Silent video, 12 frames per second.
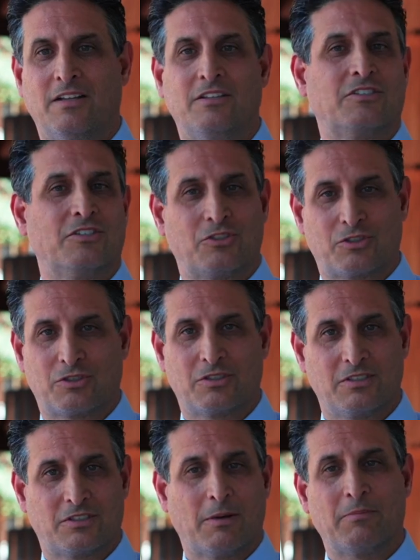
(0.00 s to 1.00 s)
This is
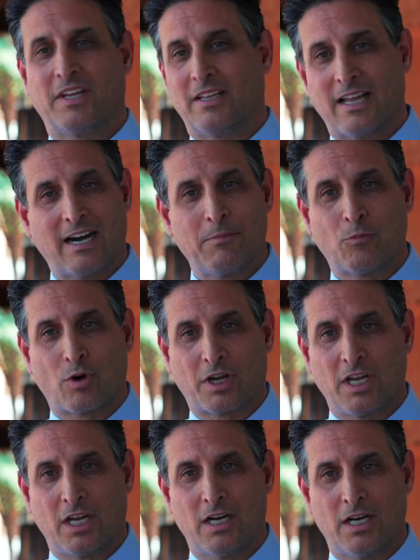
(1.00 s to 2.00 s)
something that I'm
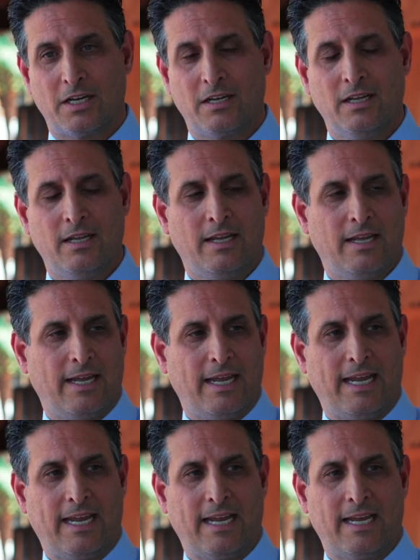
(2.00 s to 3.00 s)
working on,
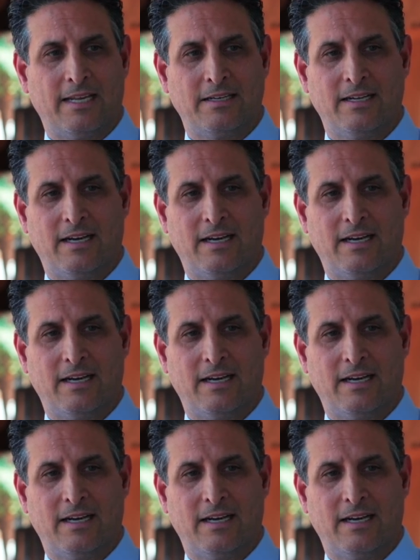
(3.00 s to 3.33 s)
and